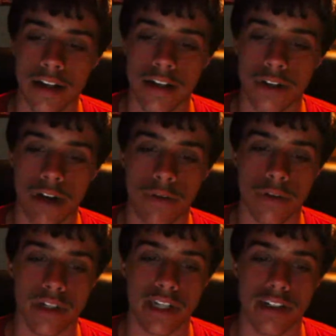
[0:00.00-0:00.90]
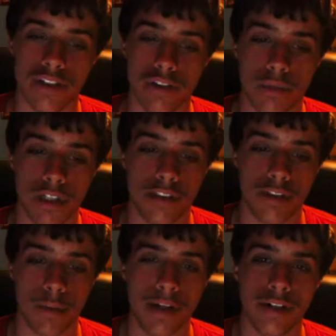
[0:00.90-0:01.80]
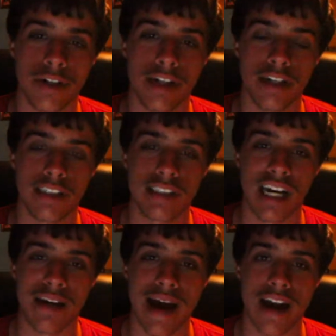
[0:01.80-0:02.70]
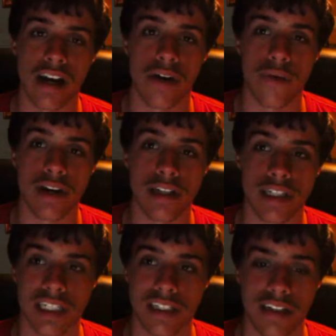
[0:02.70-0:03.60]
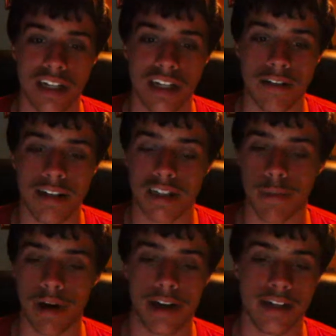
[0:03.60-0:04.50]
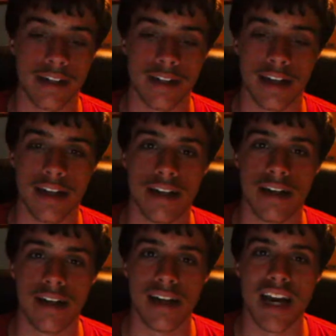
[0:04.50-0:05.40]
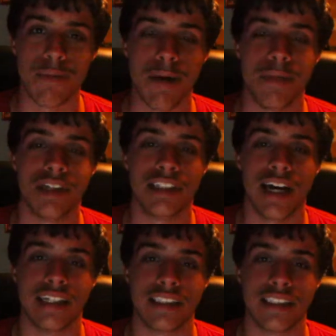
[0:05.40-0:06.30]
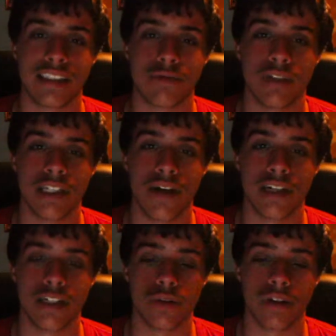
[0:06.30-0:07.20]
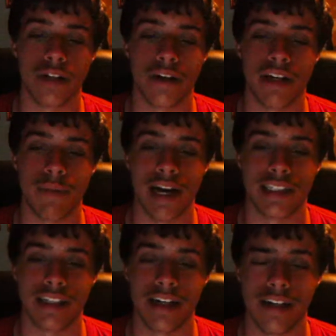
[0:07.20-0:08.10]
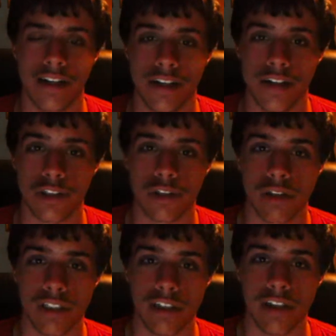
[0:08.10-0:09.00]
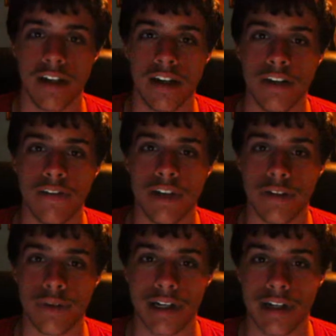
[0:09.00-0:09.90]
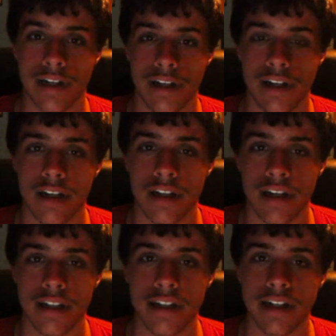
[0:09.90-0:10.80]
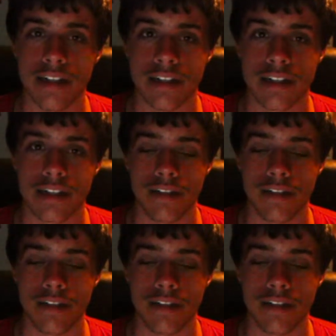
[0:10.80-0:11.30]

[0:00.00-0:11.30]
you're not really getting too much. You're getting a shiny Mac OS. That's about it, and maybe a shiny system, which I'll get back to that here shortly. But anyway, thing is,